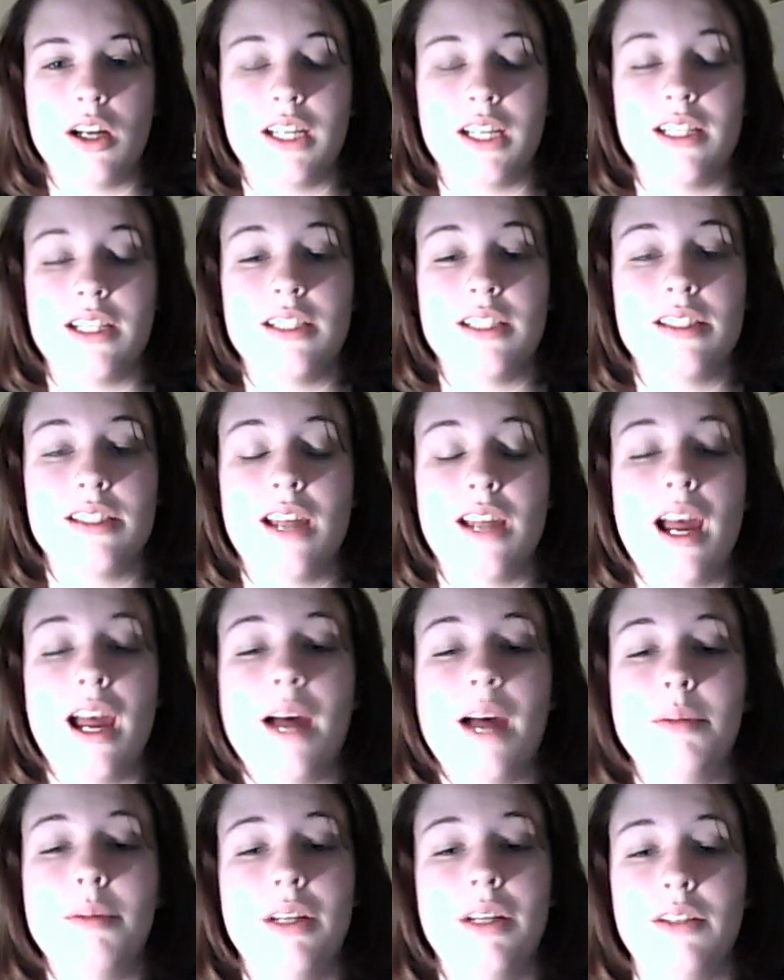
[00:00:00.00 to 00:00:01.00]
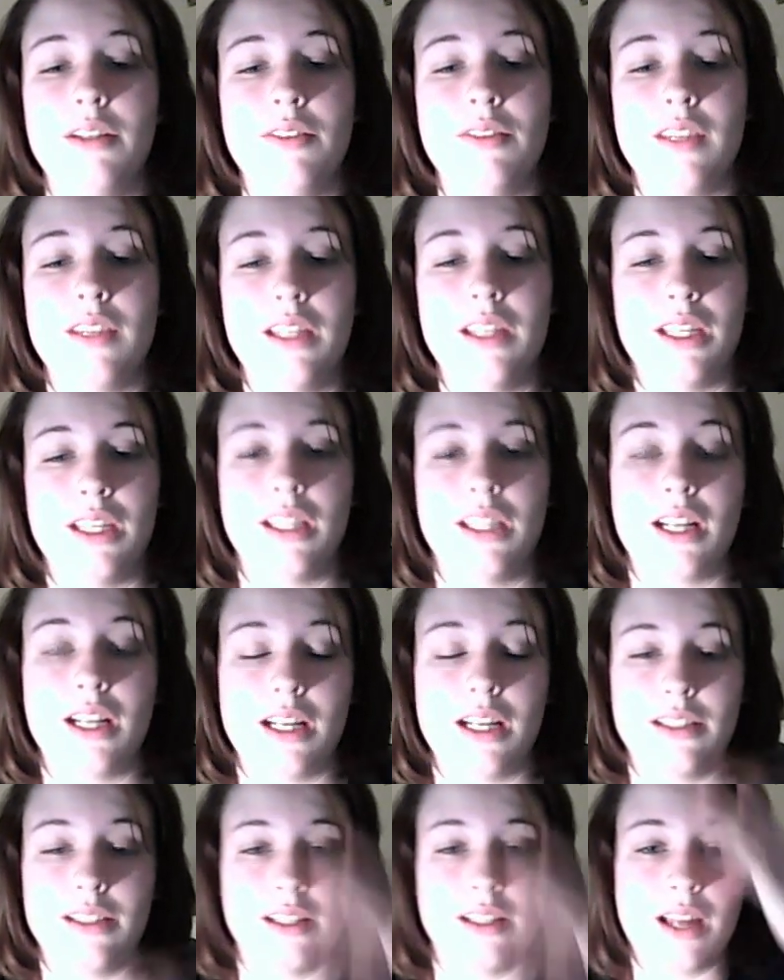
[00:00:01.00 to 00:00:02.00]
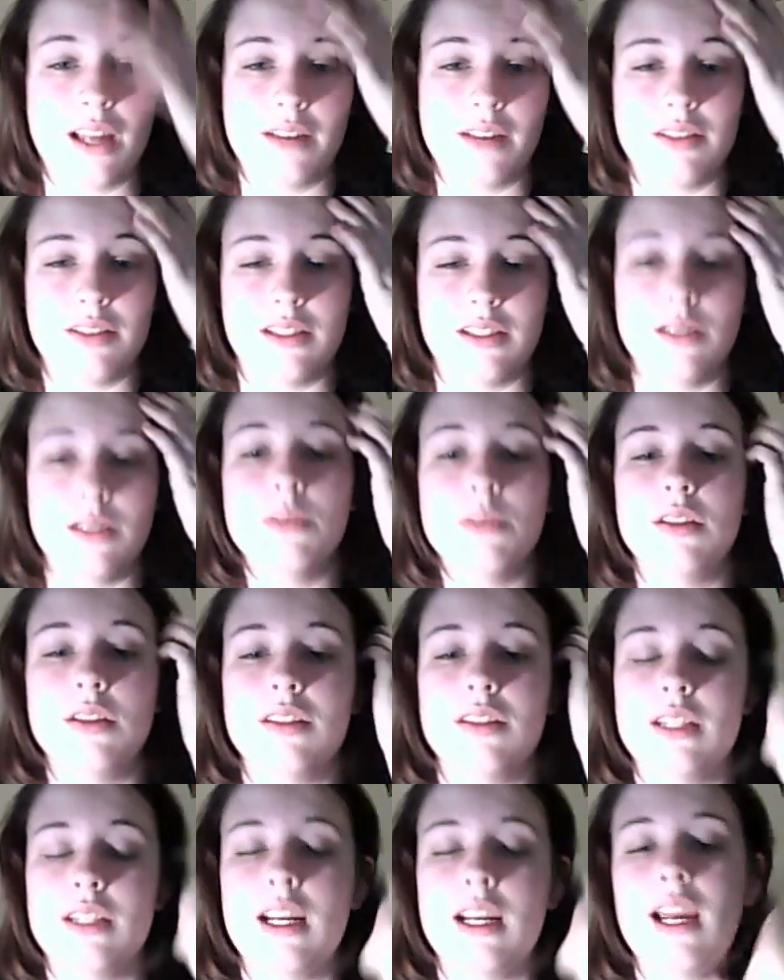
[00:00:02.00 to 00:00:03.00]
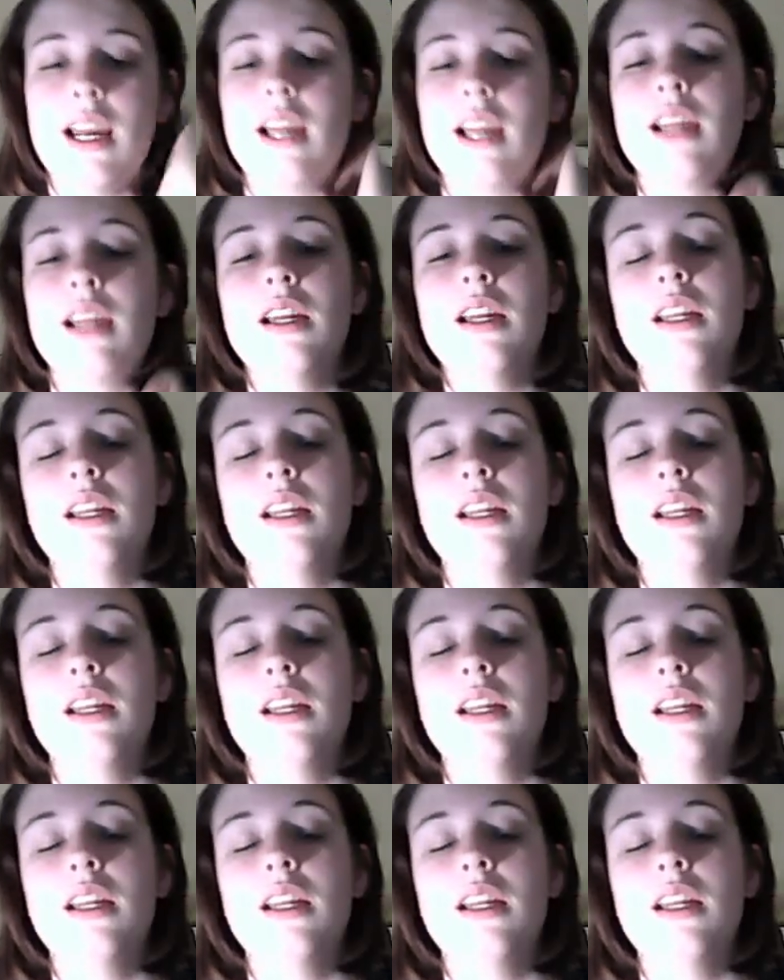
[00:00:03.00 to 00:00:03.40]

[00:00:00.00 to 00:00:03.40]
and it's a habit of thinking that I still have to deal with today.